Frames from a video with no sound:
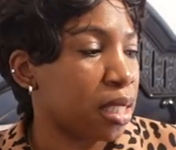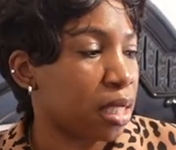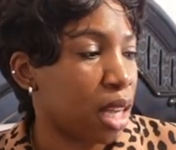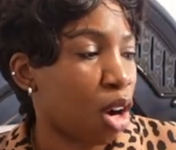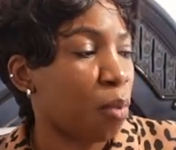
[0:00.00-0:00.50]

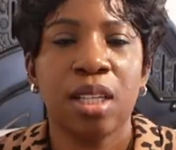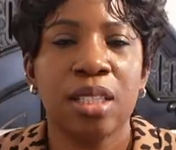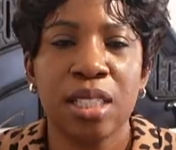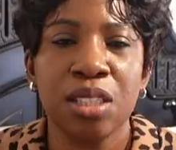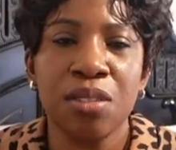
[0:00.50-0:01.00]
So
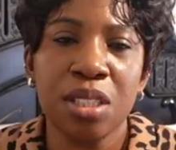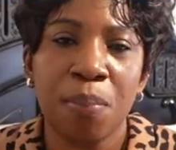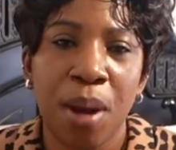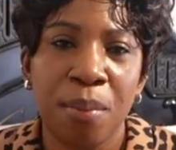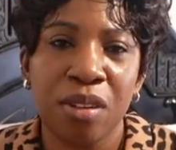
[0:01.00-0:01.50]
so I just wanted to
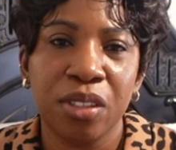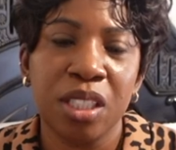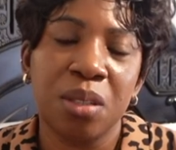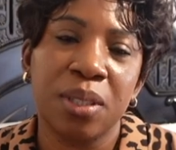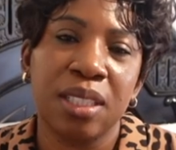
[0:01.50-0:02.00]
pop on really
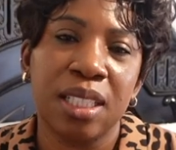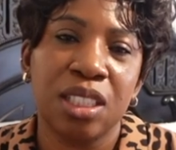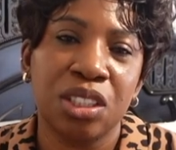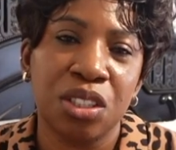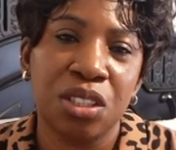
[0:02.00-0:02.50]
quickly and
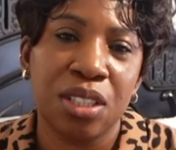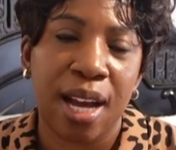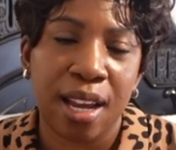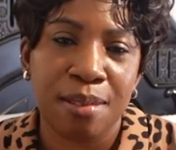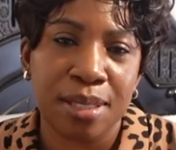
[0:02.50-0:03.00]
show you the
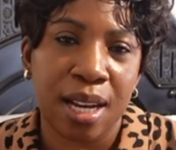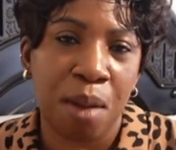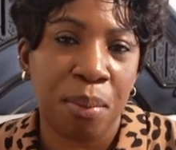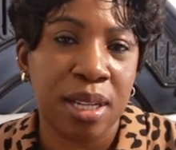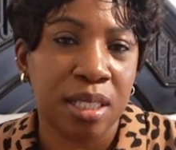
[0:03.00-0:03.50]
items that
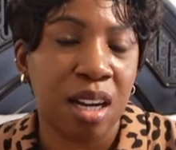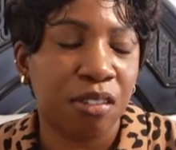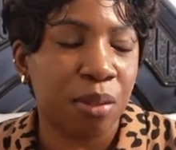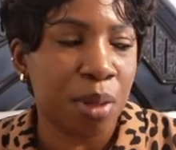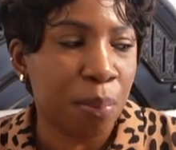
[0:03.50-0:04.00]
I picked up
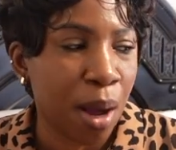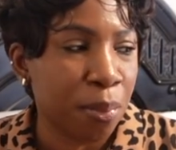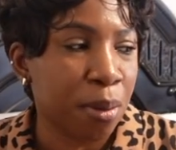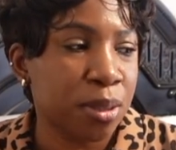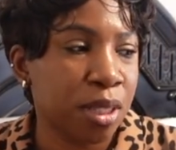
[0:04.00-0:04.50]
from the
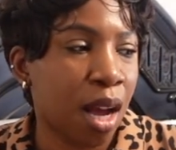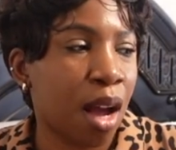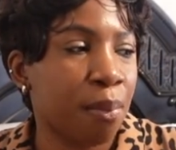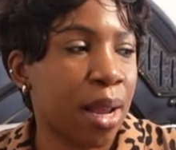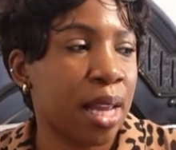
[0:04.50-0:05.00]
pop-up
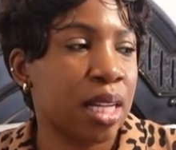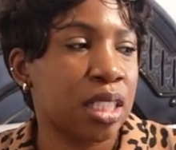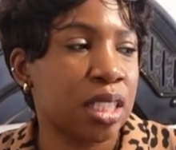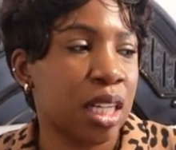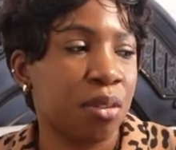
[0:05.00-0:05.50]
shop, and then
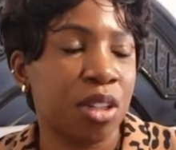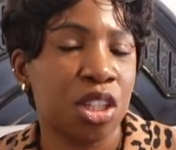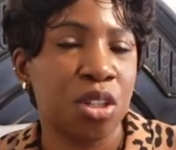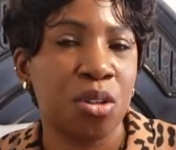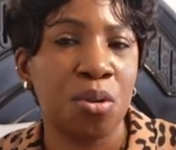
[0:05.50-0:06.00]
share with
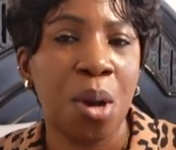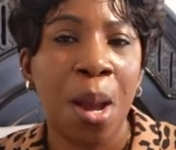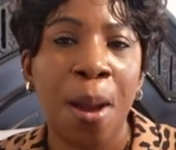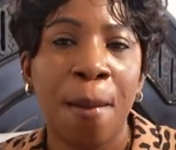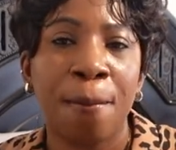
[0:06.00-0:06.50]
you
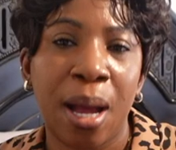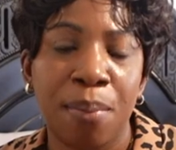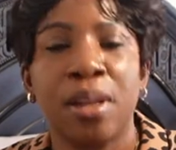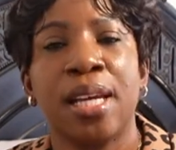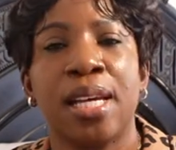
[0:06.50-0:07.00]
my
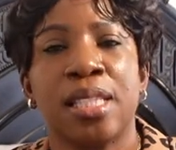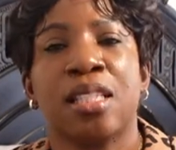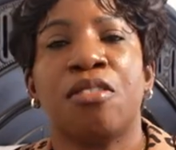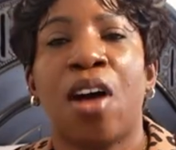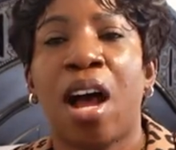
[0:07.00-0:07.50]
plans
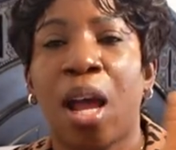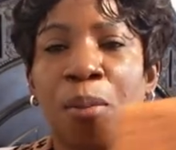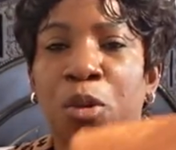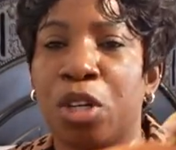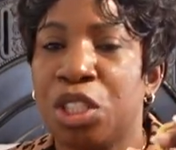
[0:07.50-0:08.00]
of how
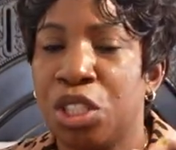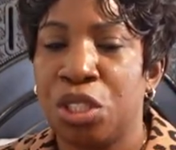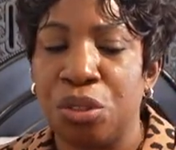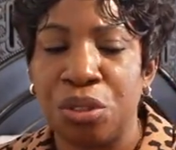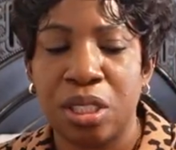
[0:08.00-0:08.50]
I'm going to
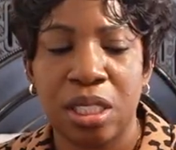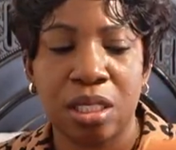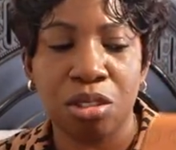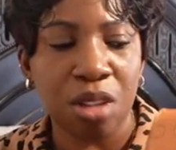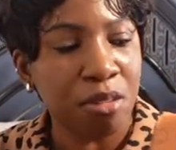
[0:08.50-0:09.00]
use
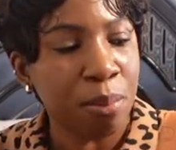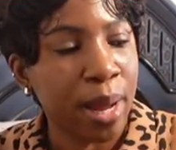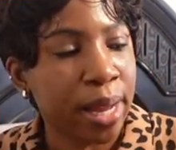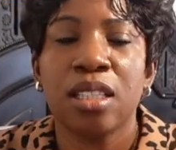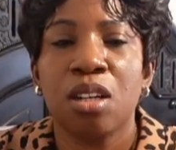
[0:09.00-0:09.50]
this travel
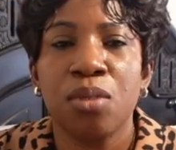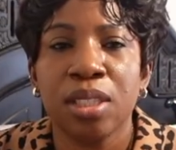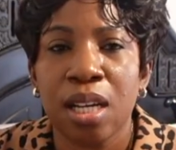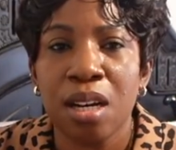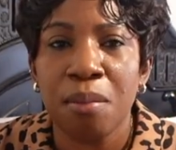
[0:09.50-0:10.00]
bag. So once
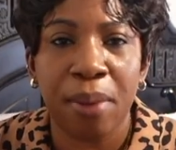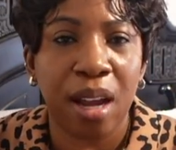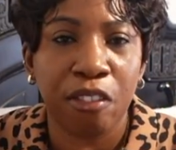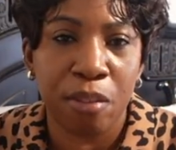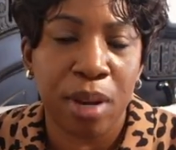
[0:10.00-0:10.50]
I come
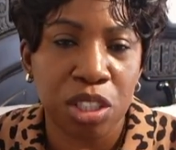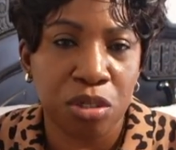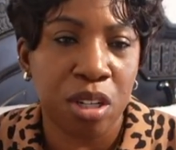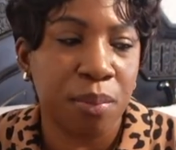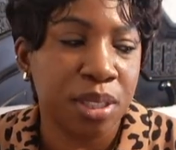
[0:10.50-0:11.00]
back from my
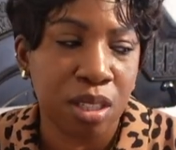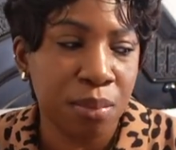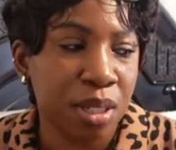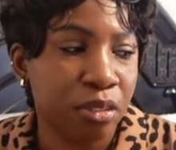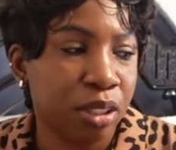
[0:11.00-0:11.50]
trip, it's going to
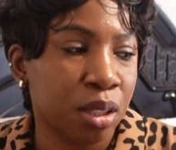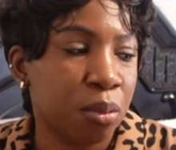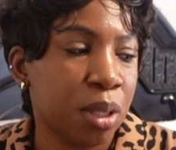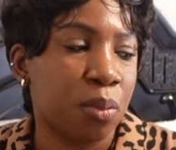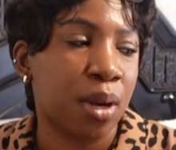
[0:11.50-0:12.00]
be a really
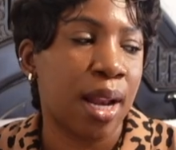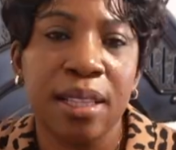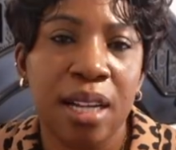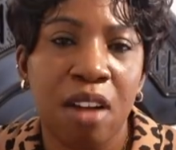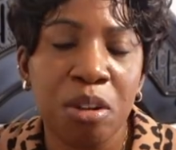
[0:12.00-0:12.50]
quick one,
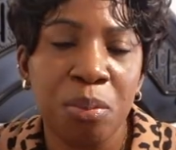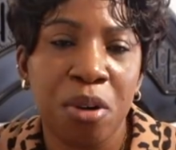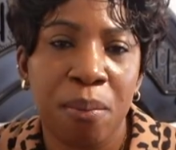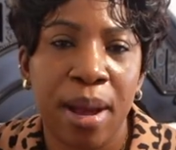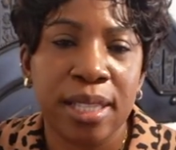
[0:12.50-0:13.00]
then I'll
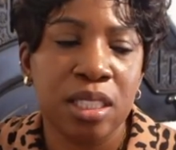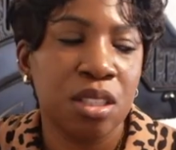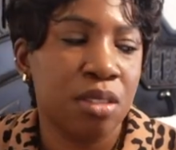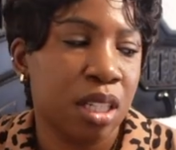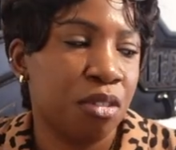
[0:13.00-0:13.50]
report back to
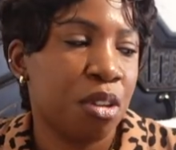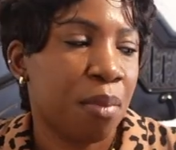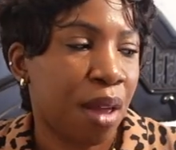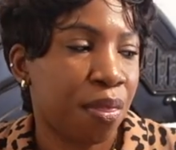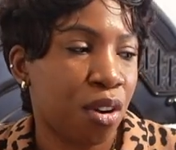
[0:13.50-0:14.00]
you and give you
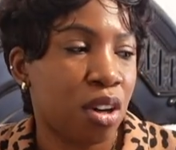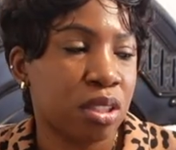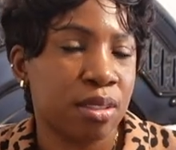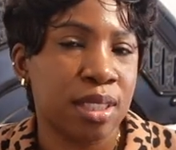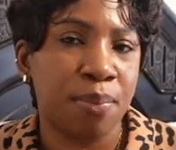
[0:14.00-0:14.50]
my thoughts
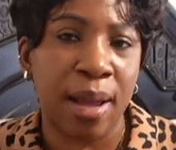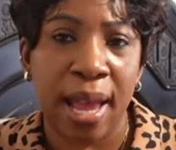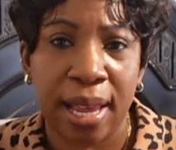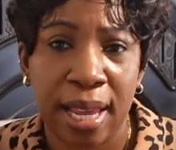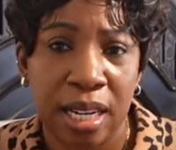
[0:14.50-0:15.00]
on this
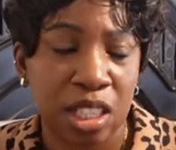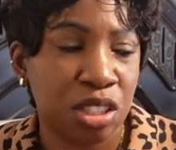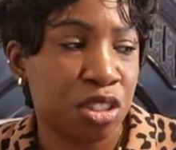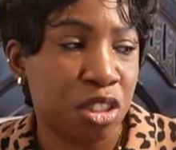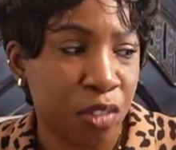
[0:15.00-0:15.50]
bag and let
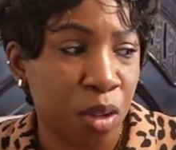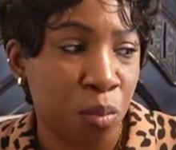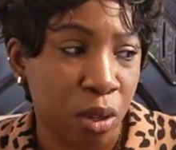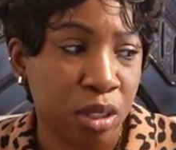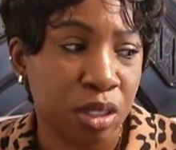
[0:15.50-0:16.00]
you know if it
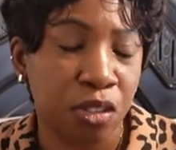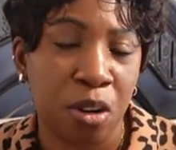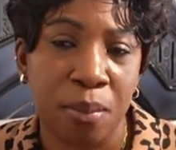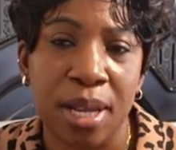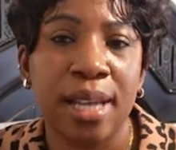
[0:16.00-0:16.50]
worked for
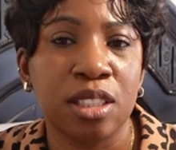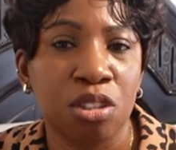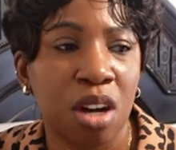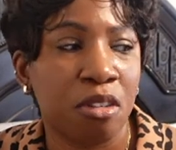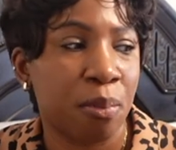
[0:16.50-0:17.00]
me as a
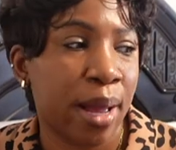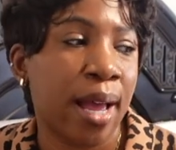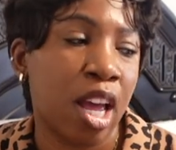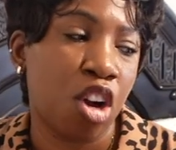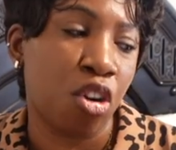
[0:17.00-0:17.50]
travel
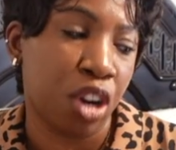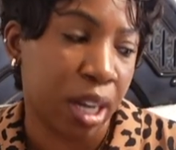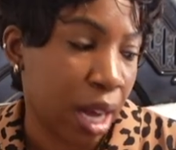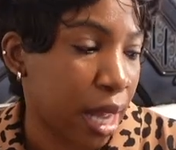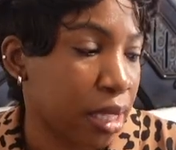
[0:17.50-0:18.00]
bag or
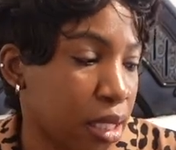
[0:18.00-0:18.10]
not.